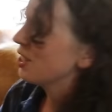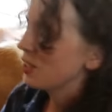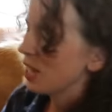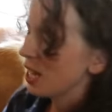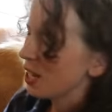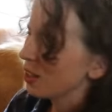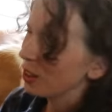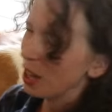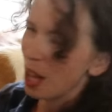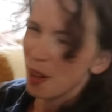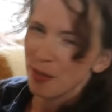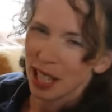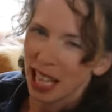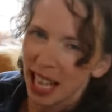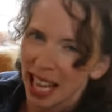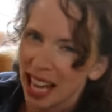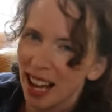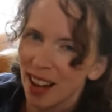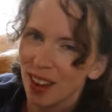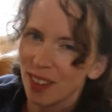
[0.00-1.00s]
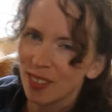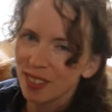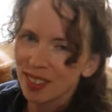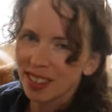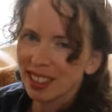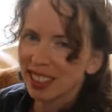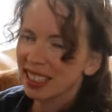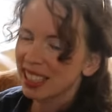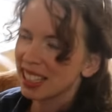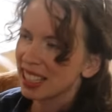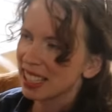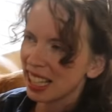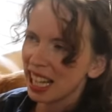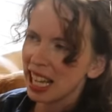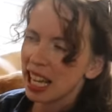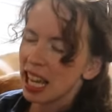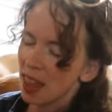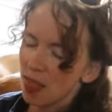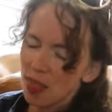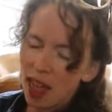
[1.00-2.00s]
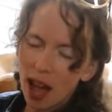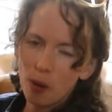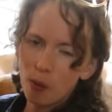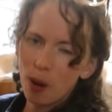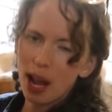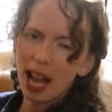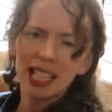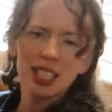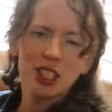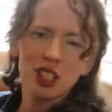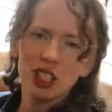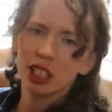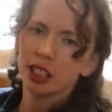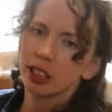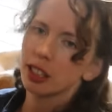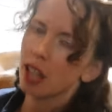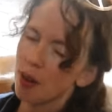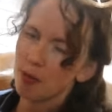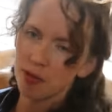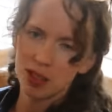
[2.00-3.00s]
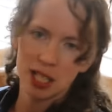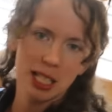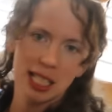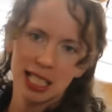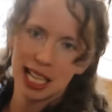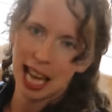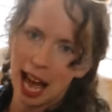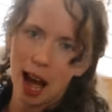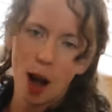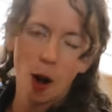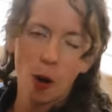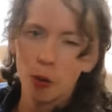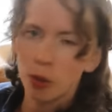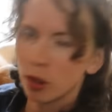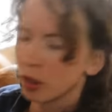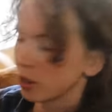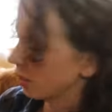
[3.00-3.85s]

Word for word: You say you love a cow? Like in that way, I just love this cow.